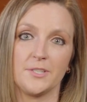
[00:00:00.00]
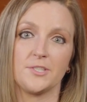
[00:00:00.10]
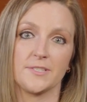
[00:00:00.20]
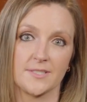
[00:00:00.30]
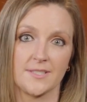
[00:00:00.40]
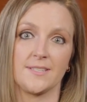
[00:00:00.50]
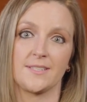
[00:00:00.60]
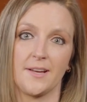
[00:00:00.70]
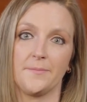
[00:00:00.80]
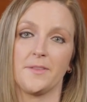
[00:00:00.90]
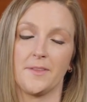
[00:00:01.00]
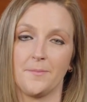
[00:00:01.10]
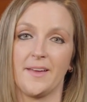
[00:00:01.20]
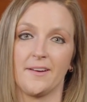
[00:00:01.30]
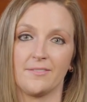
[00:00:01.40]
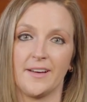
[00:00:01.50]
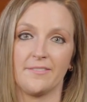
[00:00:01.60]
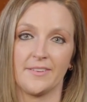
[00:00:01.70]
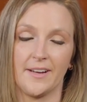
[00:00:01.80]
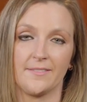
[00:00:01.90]
But Jesus has come that they may have
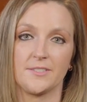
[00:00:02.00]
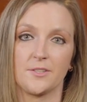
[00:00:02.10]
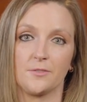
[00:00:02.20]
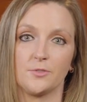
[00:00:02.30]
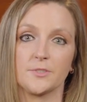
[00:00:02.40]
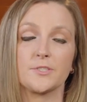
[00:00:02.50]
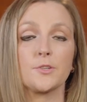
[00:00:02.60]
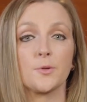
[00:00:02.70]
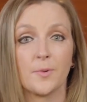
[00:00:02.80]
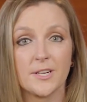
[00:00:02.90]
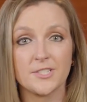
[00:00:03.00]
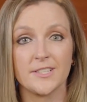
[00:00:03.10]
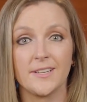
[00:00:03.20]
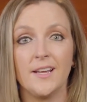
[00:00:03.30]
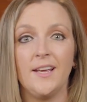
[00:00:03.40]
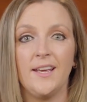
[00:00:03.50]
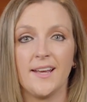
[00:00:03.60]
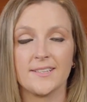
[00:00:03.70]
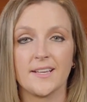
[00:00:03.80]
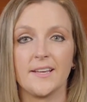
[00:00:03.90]
life and have it to the fullest. So depression,
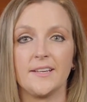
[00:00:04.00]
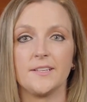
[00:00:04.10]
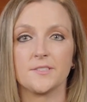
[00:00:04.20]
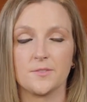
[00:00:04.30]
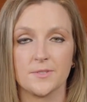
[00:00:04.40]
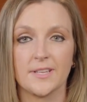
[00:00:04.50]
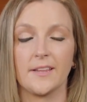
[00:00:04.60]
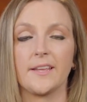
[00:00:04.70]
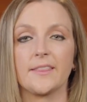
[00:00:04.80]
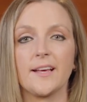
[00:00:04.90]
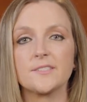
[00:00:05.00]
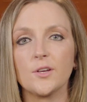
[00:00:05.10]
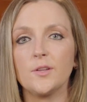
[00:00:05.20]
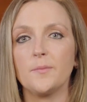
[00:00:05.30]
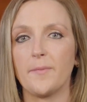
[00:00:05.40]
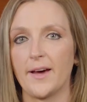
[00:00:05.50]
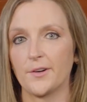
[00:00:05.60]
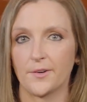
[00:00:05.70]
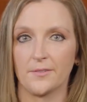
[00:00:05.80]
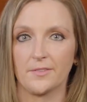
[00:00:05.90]
anxiety, suicide, that's all a
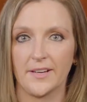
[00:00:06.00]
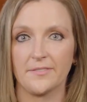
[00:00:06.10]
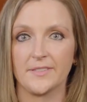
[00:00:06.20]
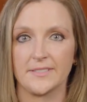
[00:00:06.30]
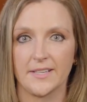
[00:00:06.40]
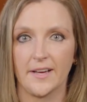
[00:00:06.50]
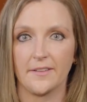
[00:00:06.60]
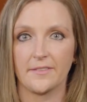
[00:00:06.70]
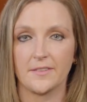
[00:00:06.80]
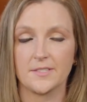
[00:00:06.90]
matter of life and death.